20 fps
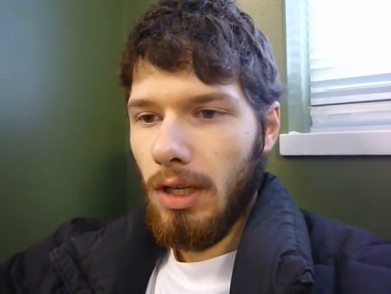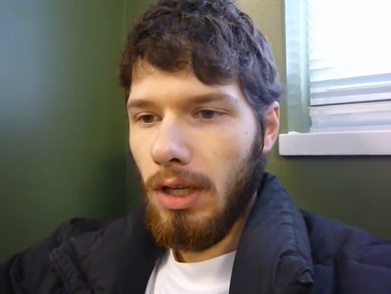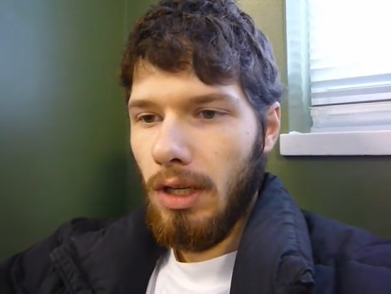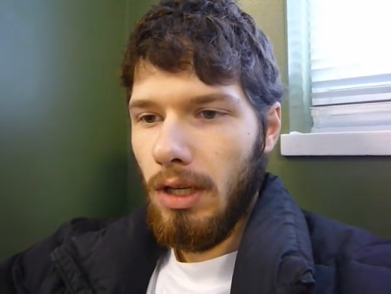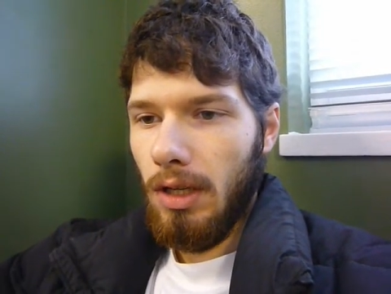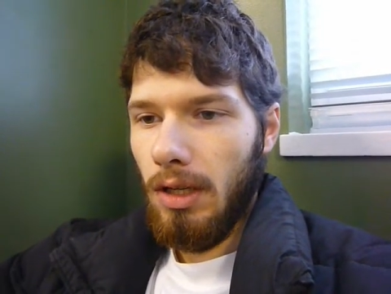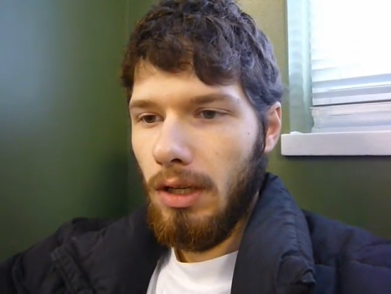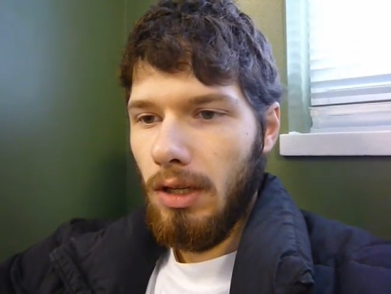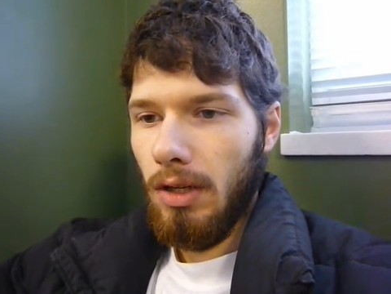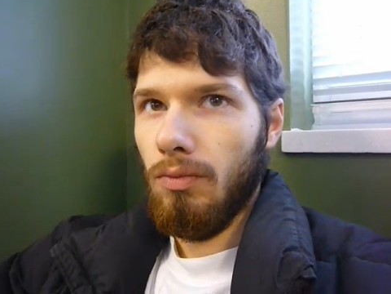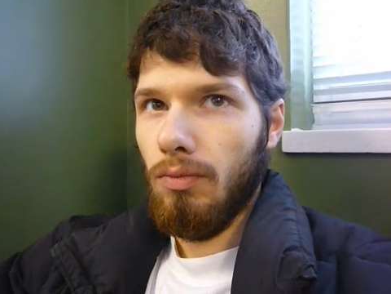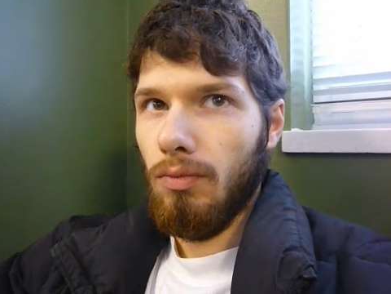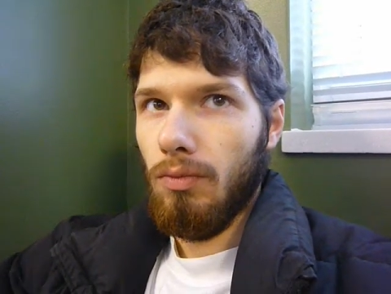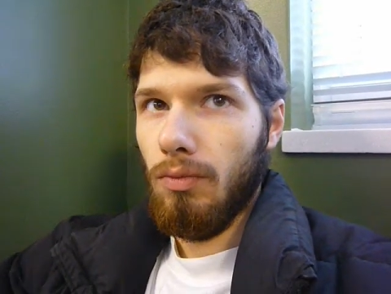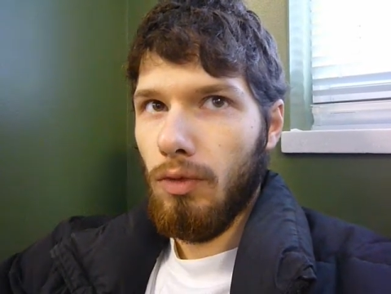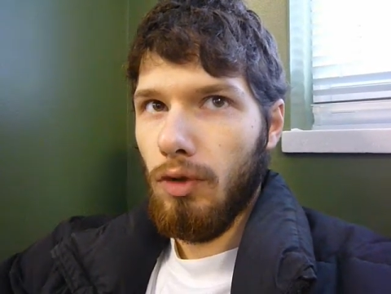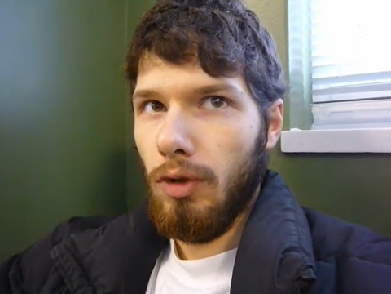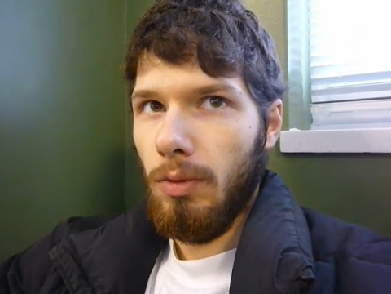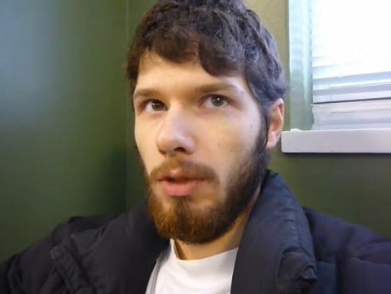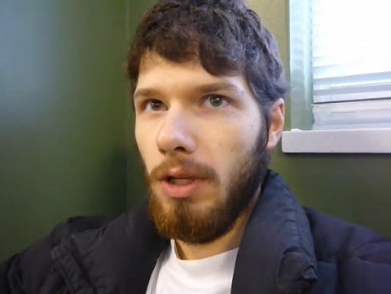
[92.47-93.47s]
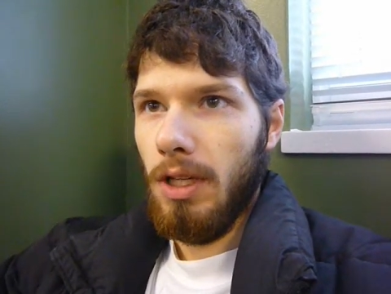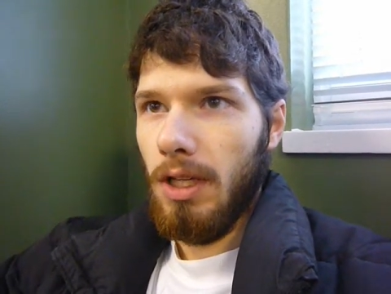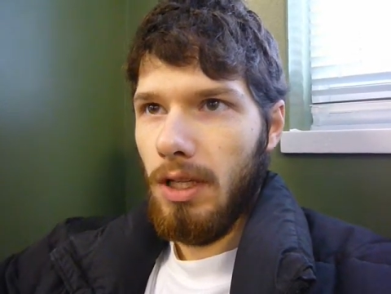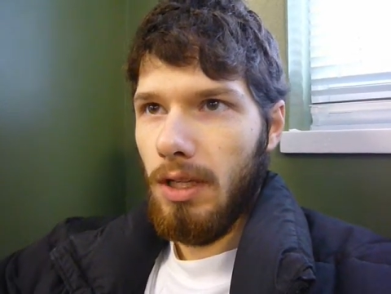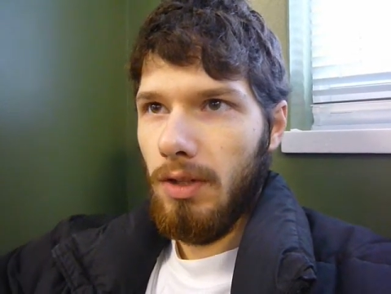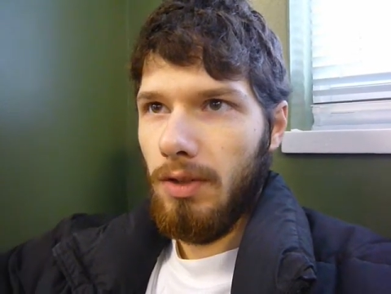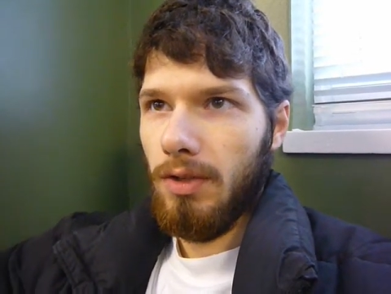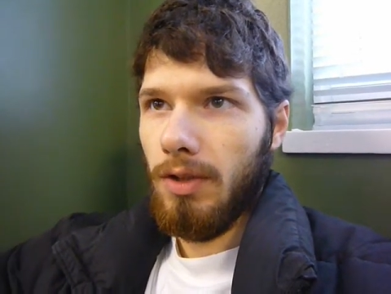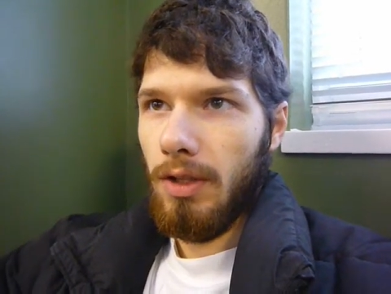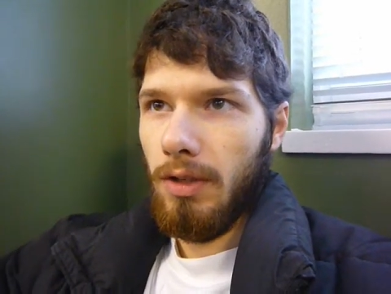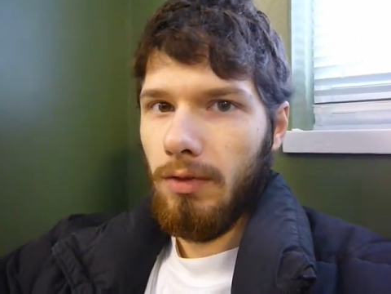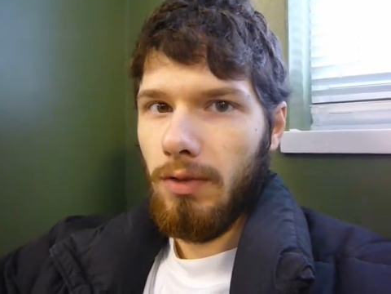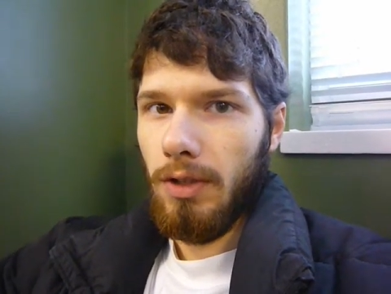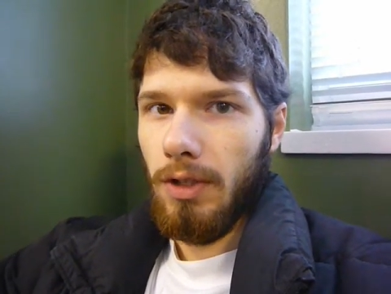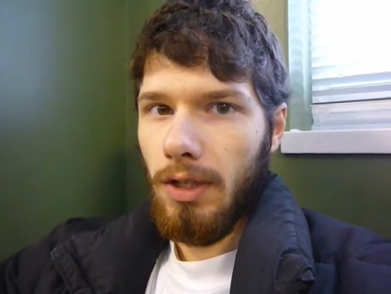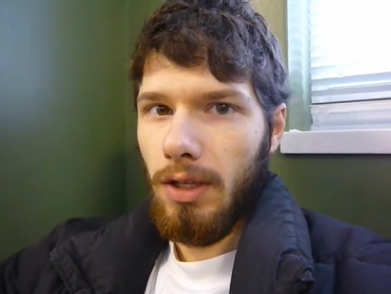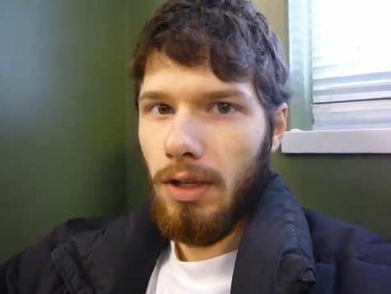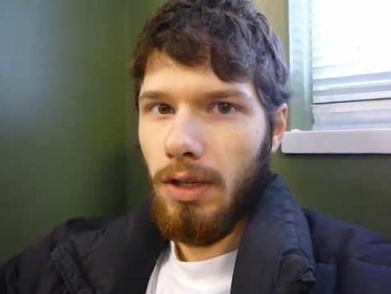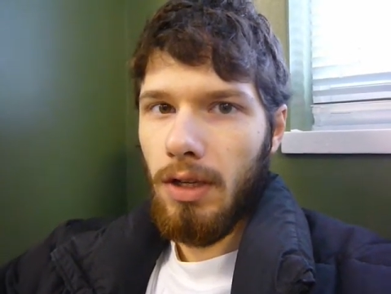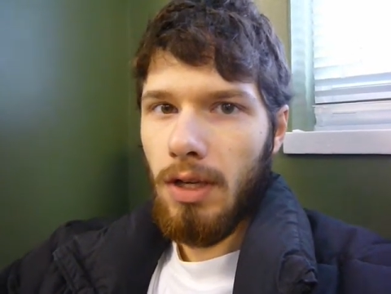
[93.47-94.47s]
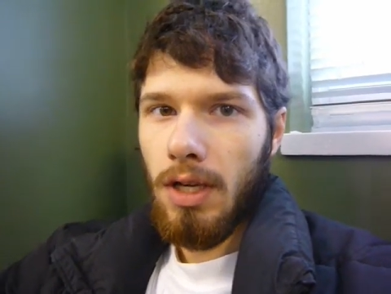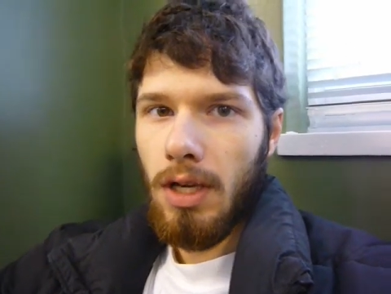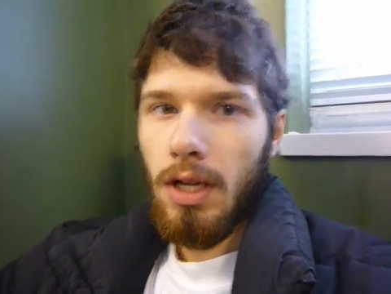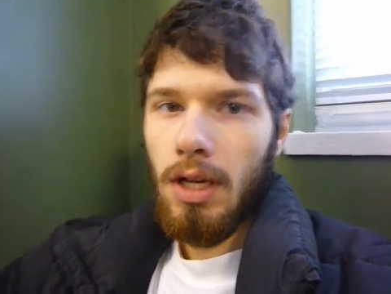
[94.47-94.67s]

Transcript: a ruby, and a sapphire.